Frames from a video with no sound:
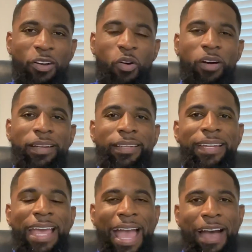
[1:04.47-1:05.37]
on
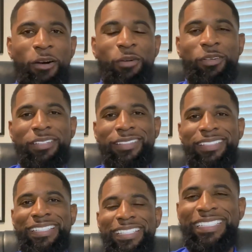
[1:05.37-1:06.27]
how
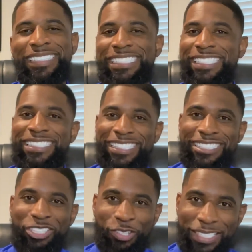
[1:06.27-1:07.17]
she's
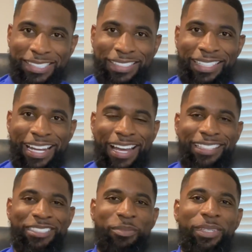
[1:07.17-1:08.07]
just crushing it out
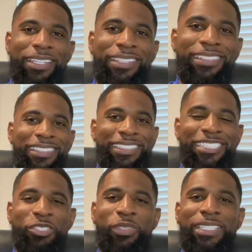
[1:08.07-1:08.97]
here, man.
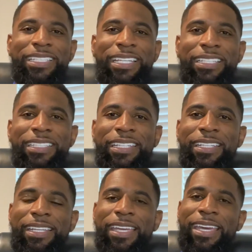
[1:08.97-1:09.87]
She's really killing
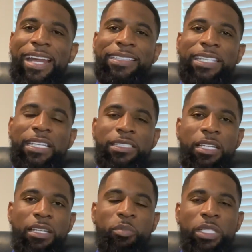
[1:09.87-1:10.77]
it. And I think it's
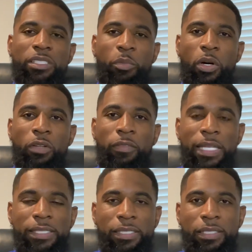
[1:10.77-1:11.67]
going to be some
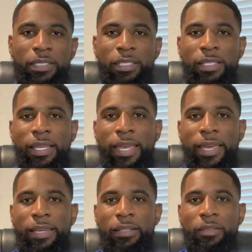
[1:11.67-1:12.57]
motivation
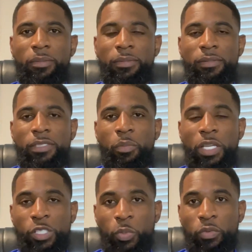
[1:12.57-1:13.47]
and some
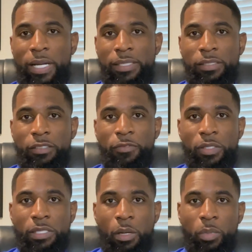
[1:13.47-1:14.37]
inspiration for
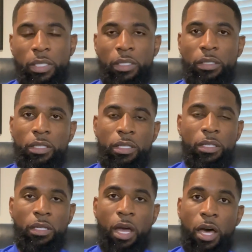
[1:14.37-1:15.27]
some of the
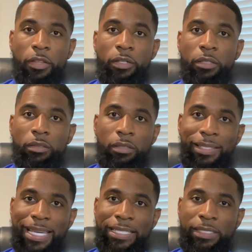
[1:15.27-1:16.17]
other
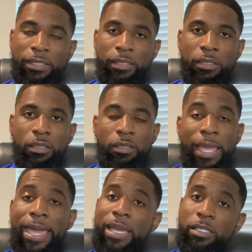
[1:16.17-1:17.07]
ladies
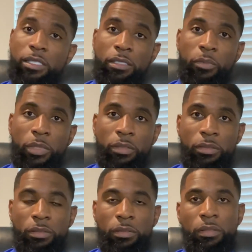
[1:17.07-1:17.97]
and gentlemen,
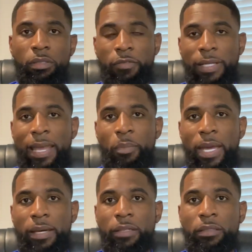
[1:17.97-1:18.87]
for that
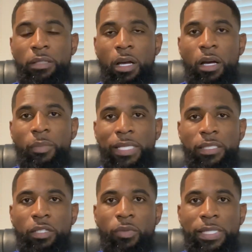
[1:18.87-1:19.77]
matter, um, that's
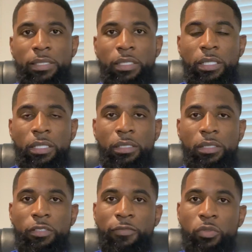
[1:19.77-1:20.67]
interested in getting
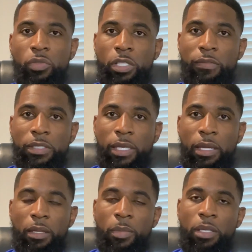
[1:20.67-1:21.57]
into the food service
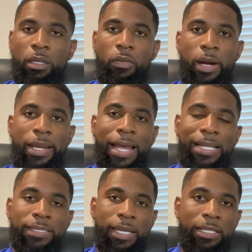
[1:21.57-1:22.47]
game, right? I
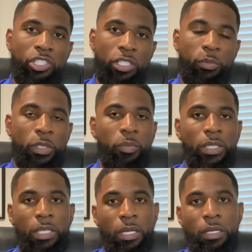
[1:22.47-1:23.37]
say gentlemen
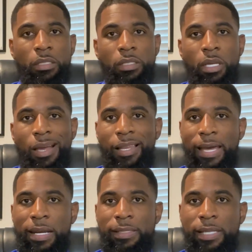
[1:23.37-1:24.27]
because a
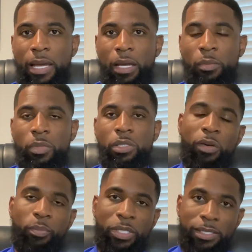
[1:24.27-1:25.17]
lot of times,
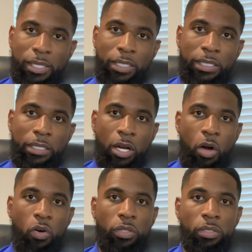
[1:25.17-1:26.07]
particularly the
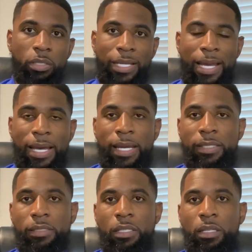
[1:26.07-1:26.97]
older
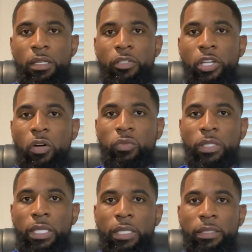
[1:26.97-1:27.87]
guys, don't
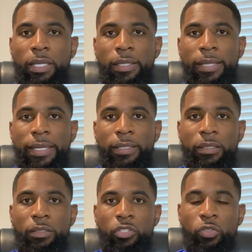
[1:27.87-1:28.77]
think that they
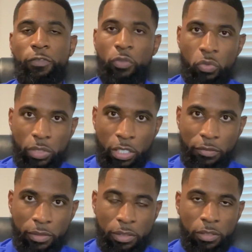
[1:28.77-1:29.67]
can do food
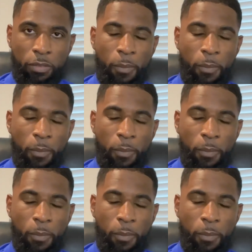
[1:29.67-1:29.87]
service.